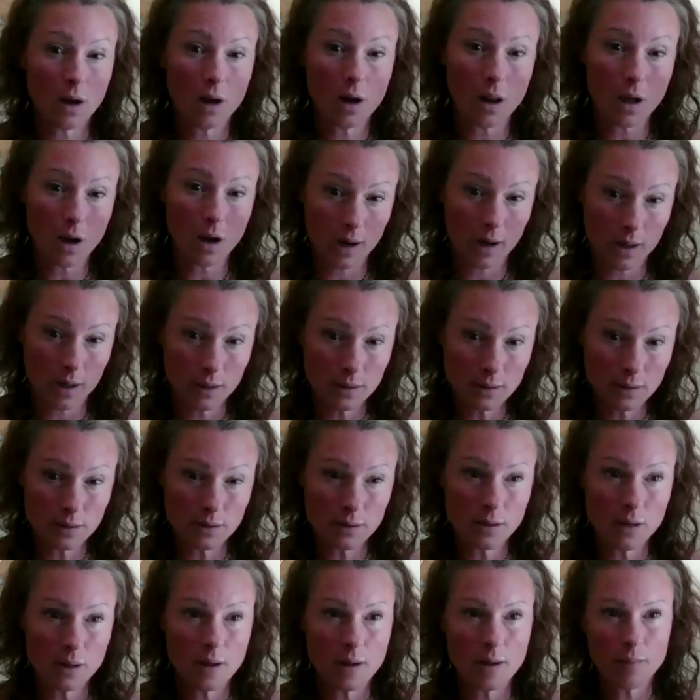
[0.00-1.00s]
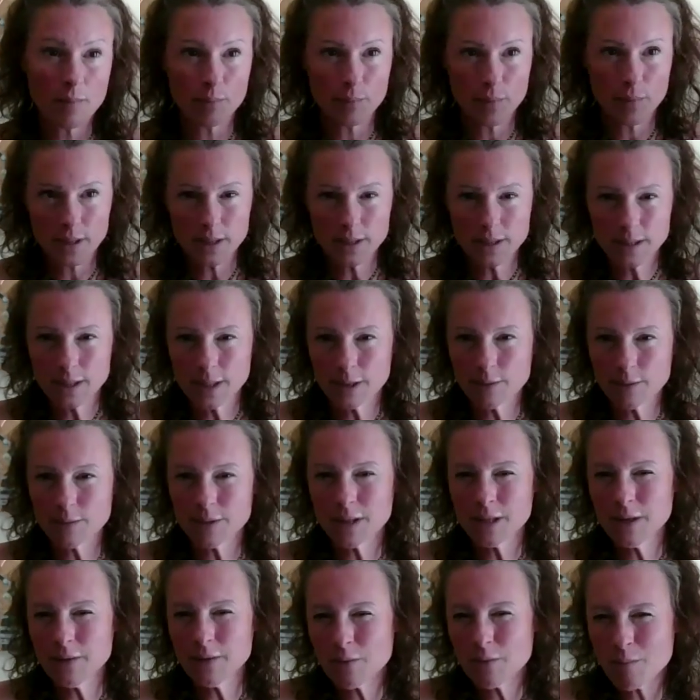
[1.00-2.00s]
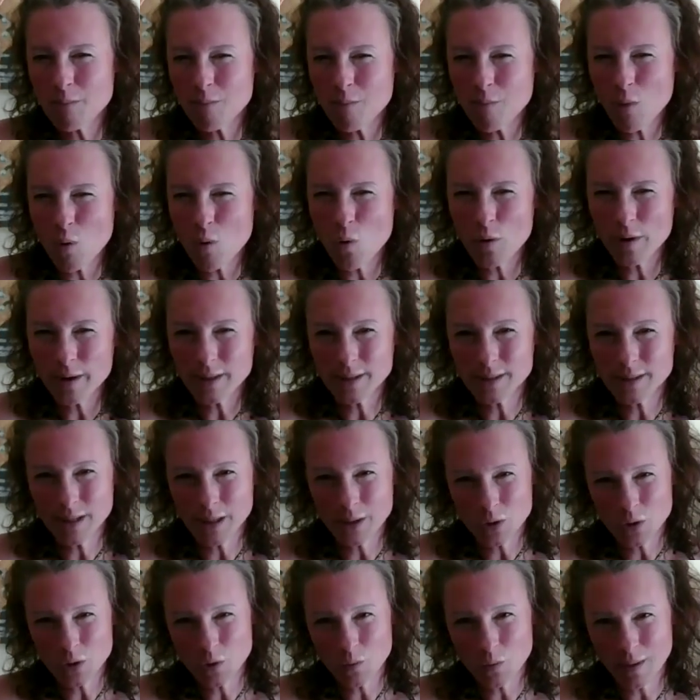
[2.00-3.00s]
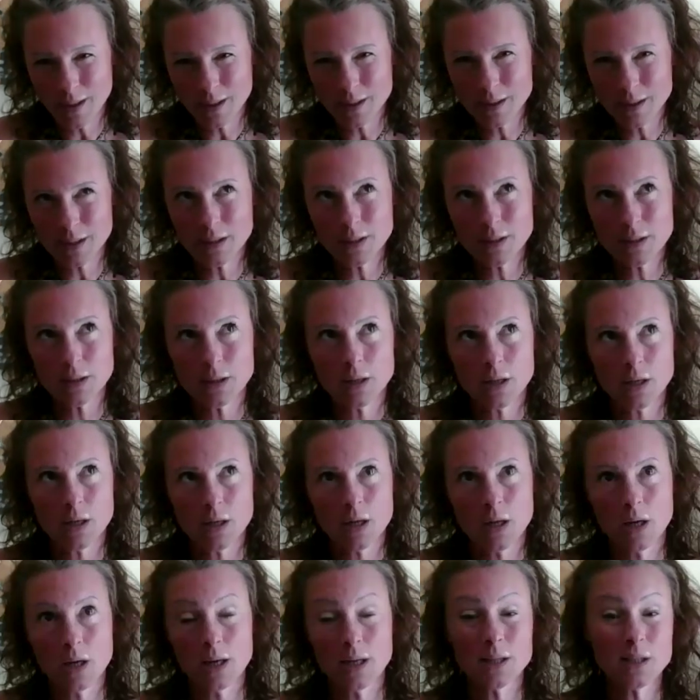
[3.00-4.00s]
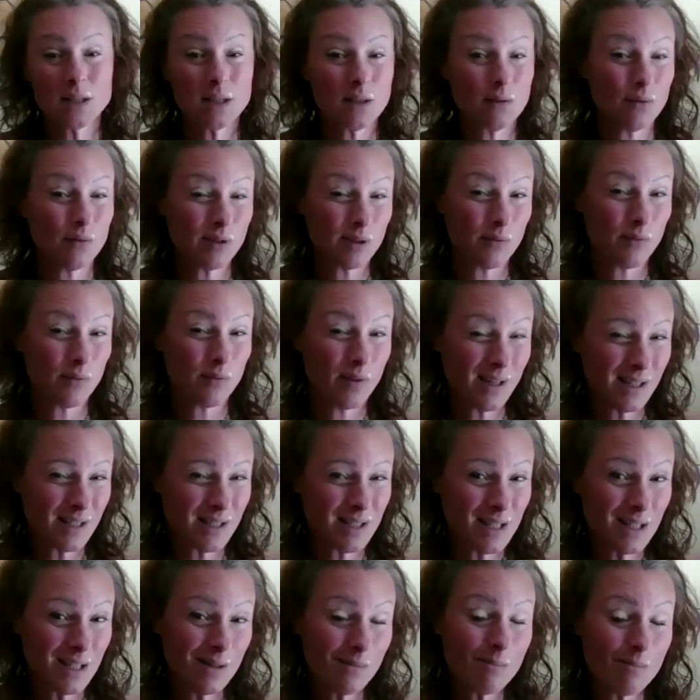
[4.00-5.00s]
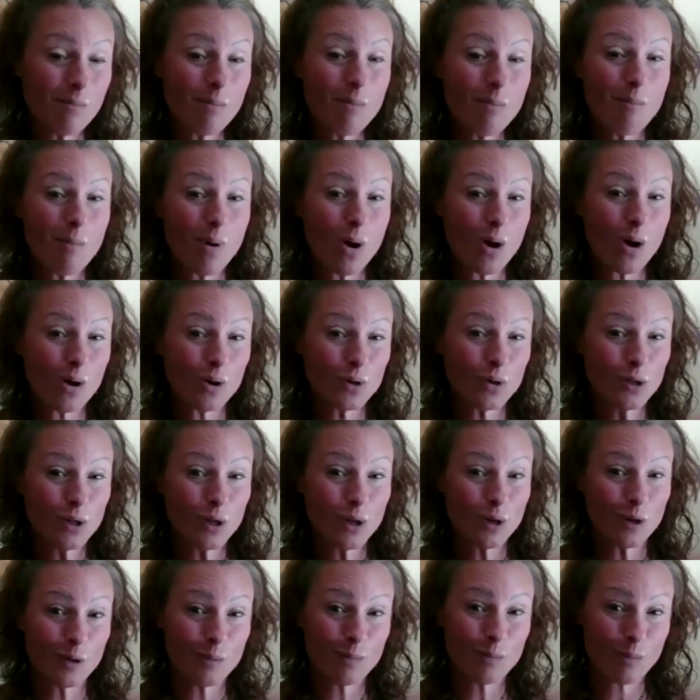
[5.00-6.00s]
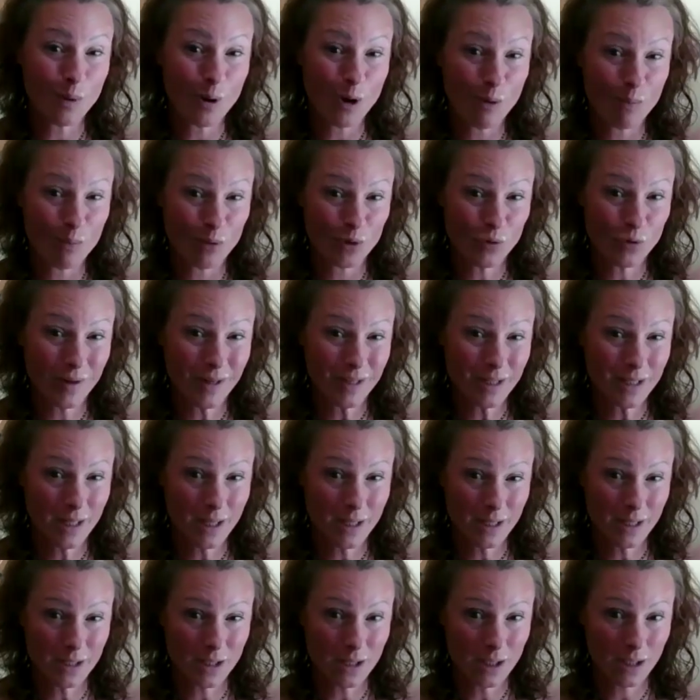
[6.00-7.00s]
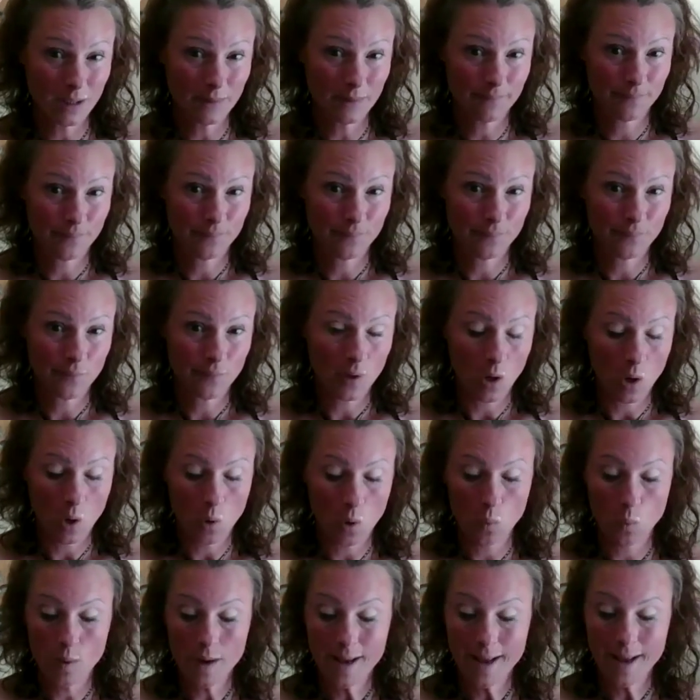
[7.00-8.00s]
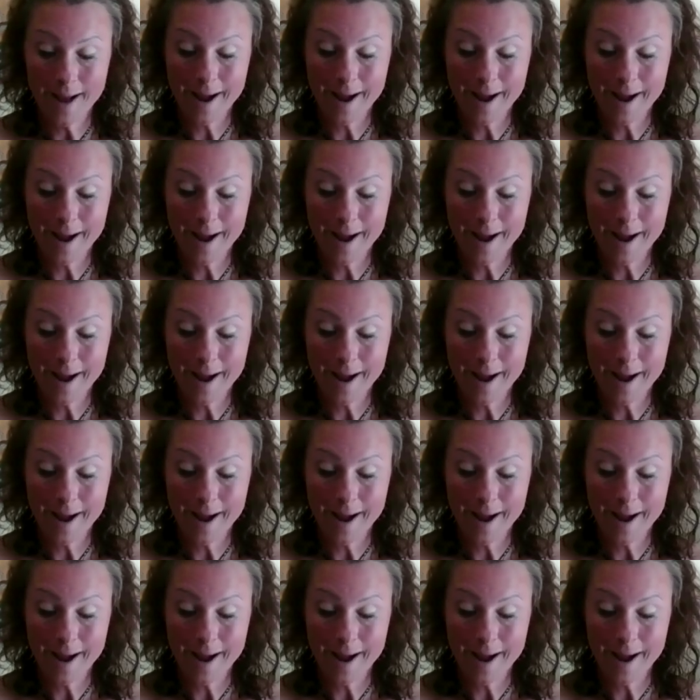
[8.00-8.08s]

clients, but it seems even more accentuated, is this victim, martyr, and perpetrator energy. We